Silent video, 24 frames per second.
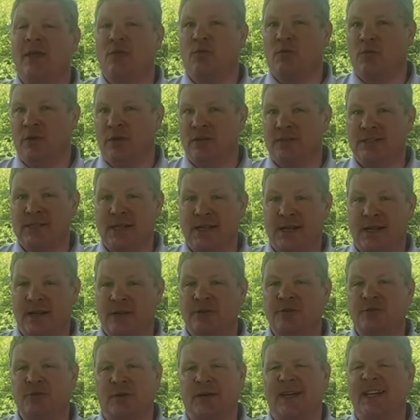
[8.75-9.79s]
the real estate
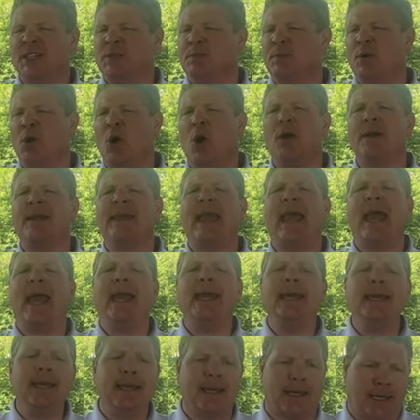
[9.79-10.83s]
industry has been
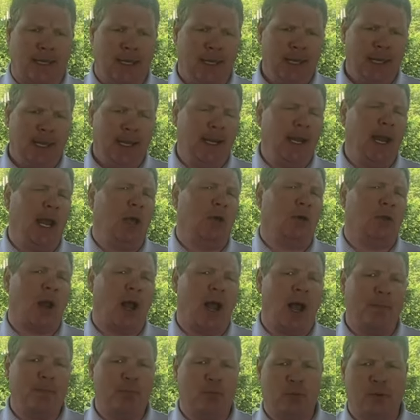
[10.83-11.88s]
archaic in how it
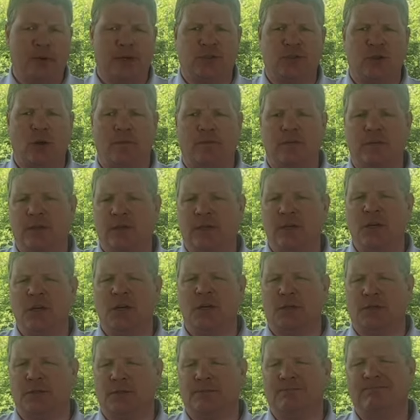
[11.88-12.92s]
operates over the
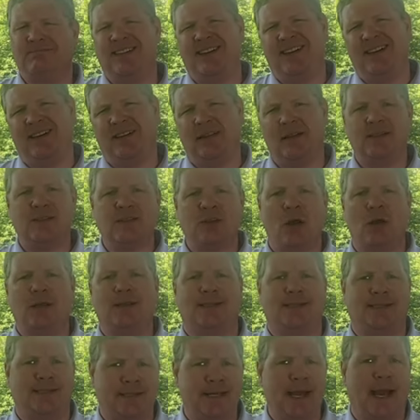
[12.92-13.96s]
years. Let's call
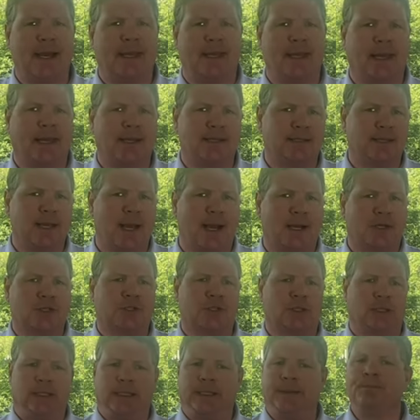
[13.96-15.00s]
it decades,
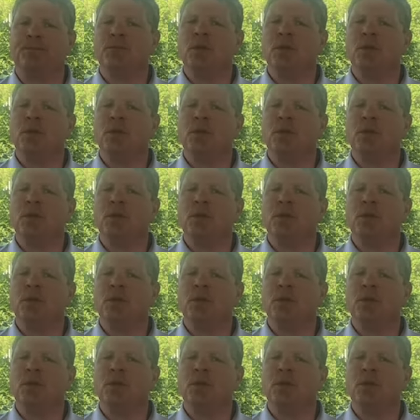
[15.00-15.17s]
actually.